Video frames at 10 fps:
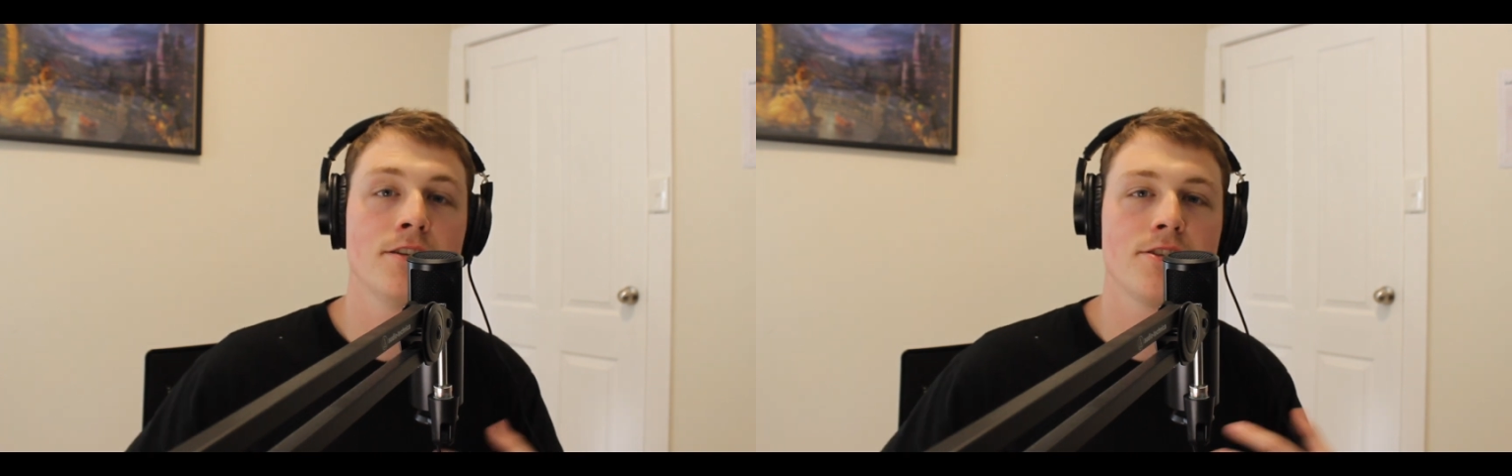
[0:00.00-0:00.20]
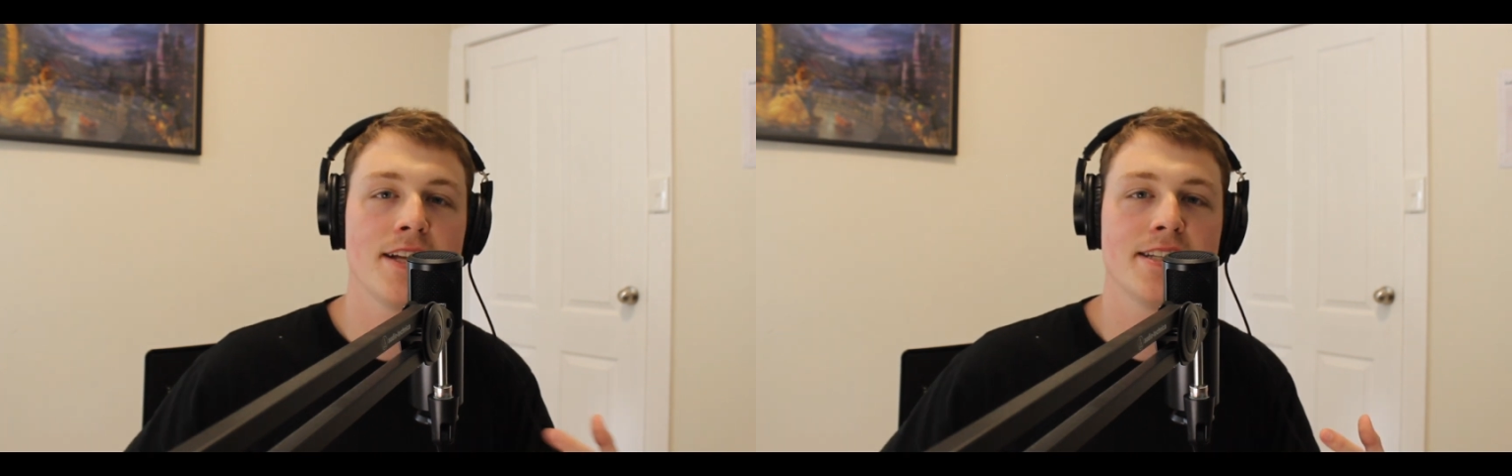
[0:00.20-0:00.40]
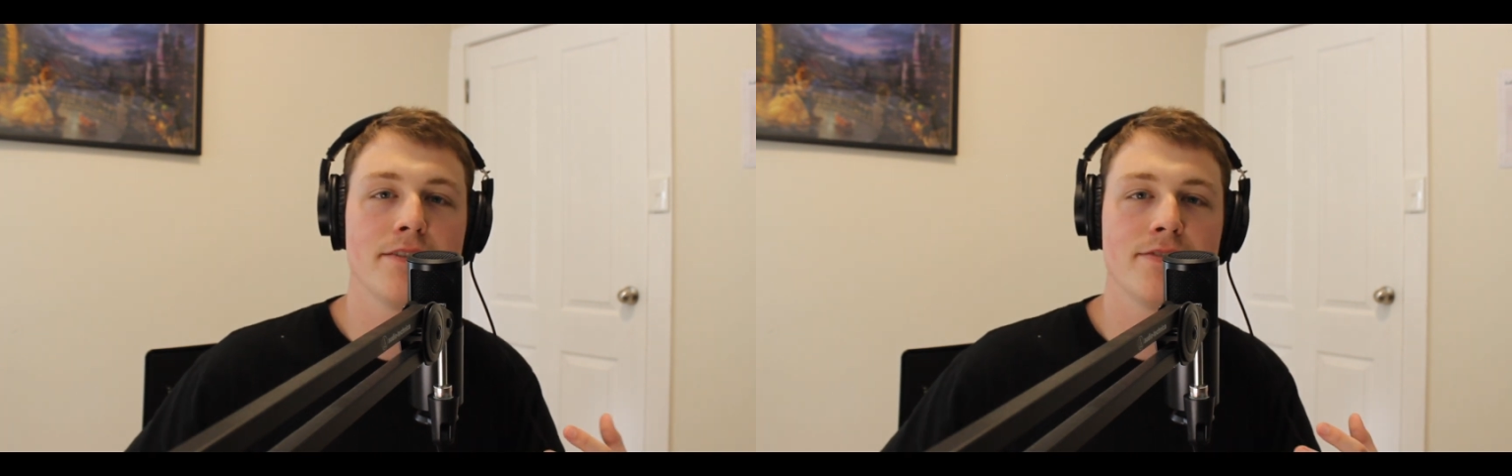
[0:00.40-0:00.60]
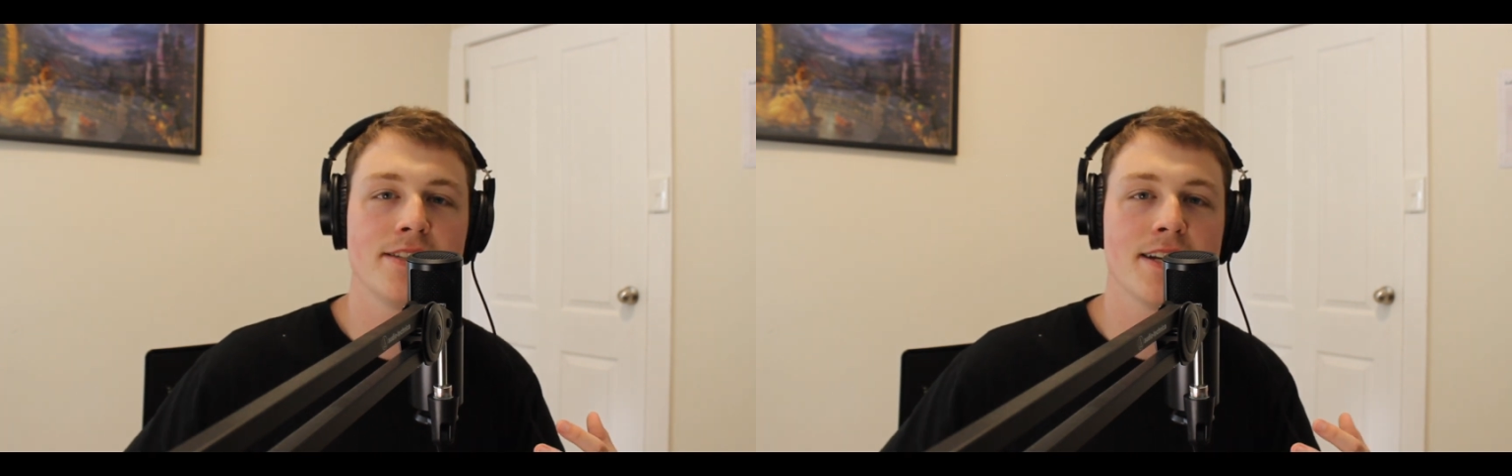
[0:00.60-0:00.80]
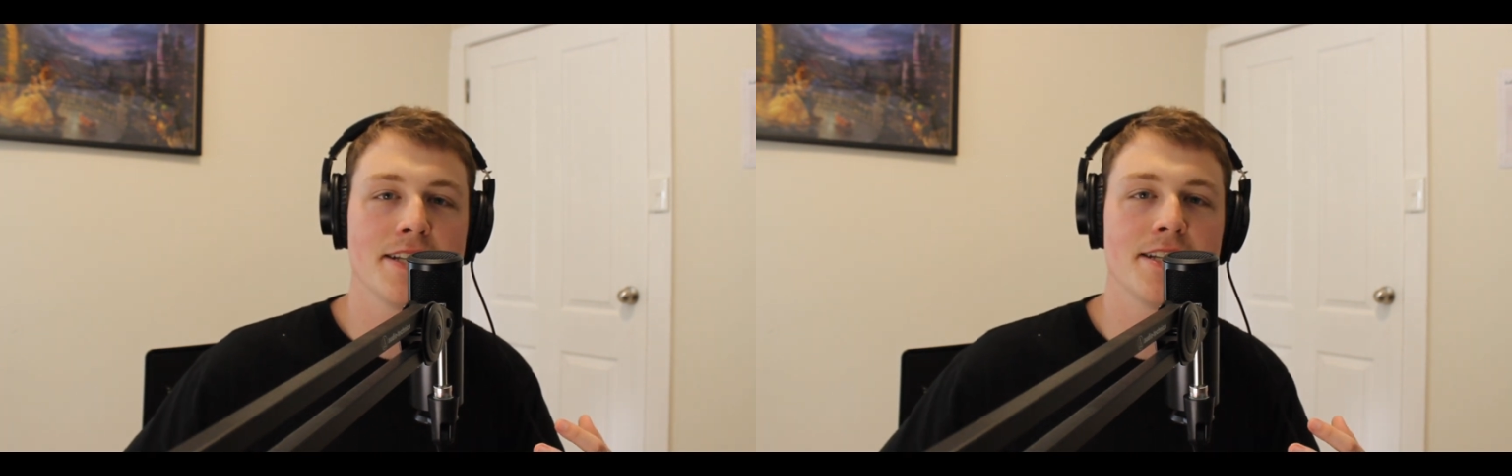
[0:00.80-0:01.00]
So that's it for
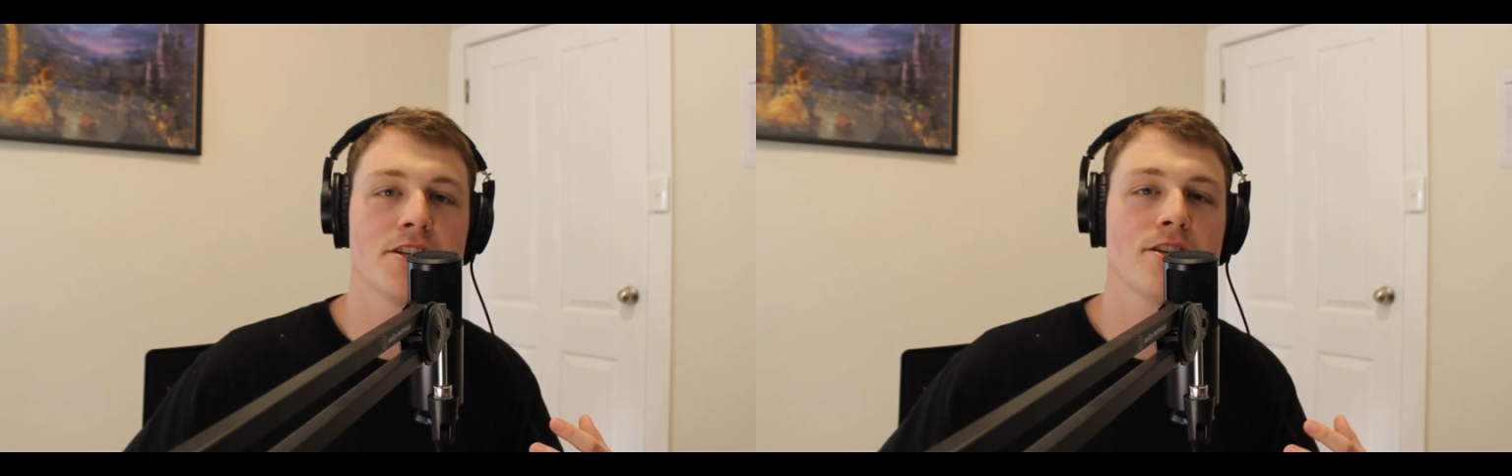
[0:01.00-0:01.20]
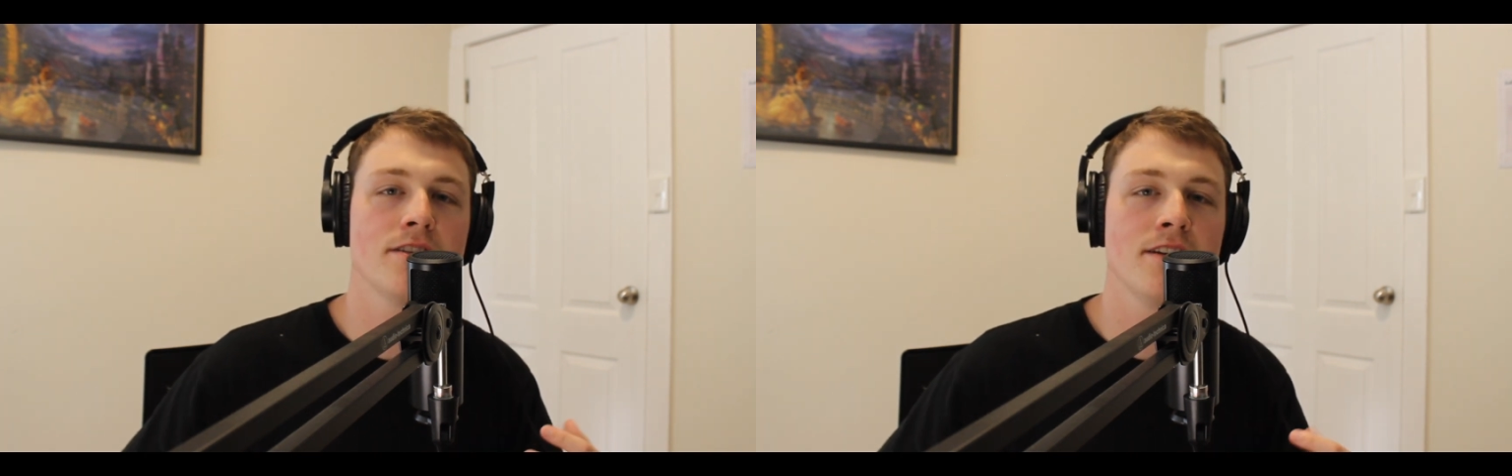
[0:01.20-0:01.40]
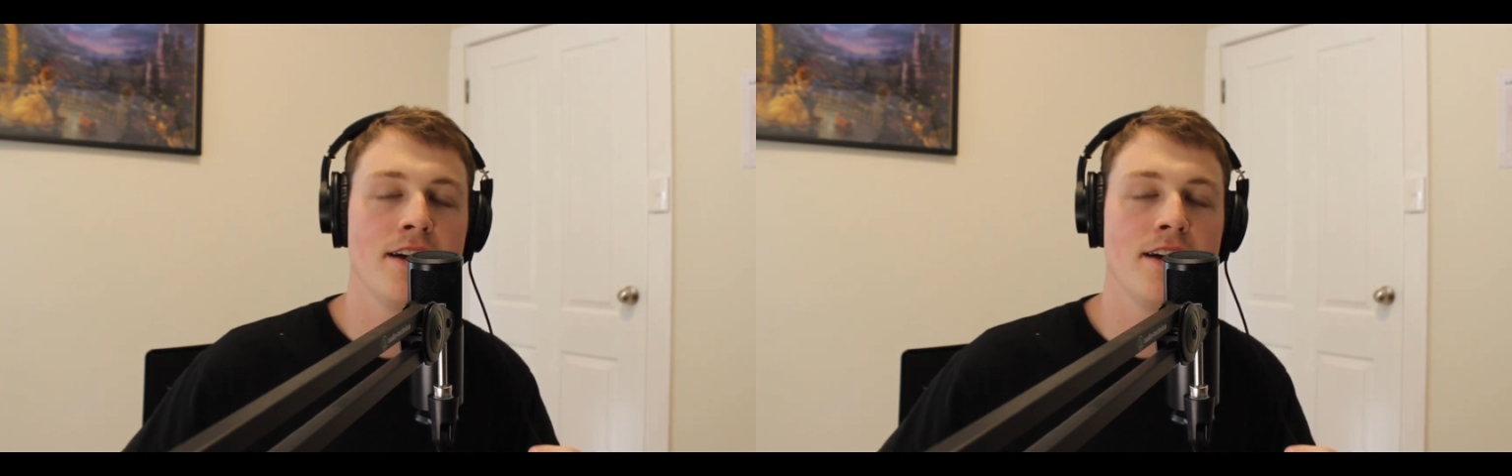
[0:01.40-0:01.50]
today's session.